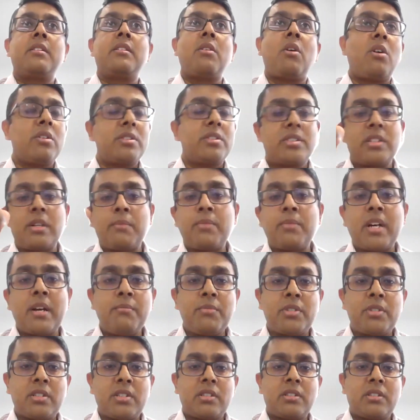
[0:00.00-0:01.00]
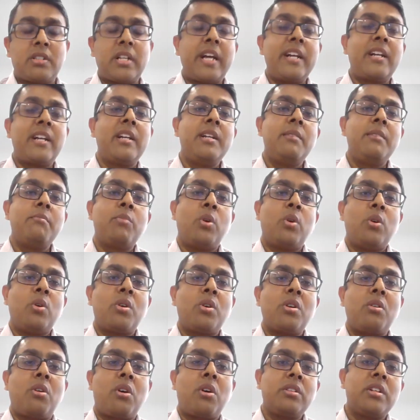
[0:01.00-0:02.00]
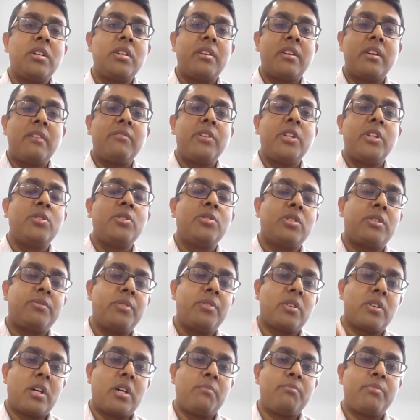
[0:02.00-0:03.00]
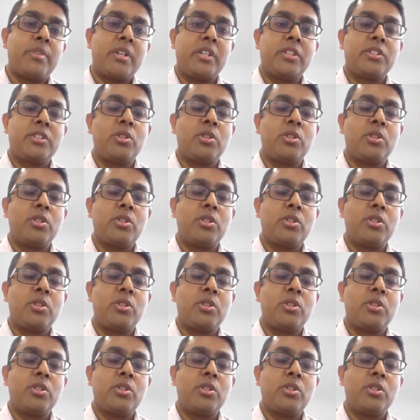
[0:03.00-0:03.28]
or sometimes slightly more on the revenues of your company.